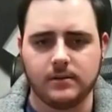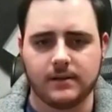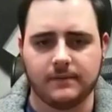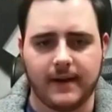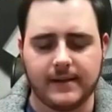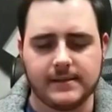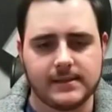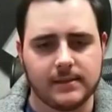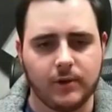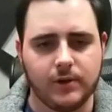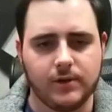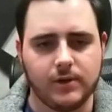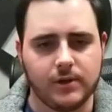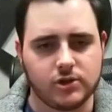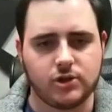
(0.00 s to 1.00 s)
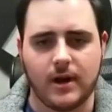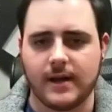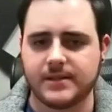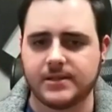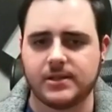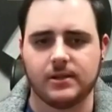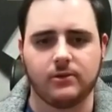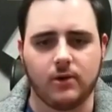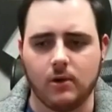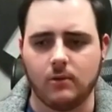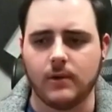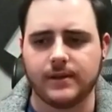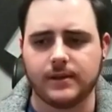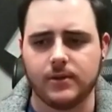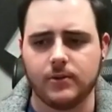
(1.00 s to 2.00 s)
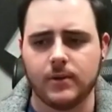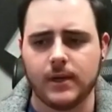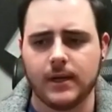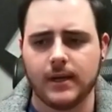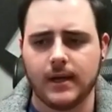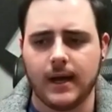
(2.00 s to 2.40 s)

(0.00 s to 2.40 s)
to find someone you can trust and grow with you.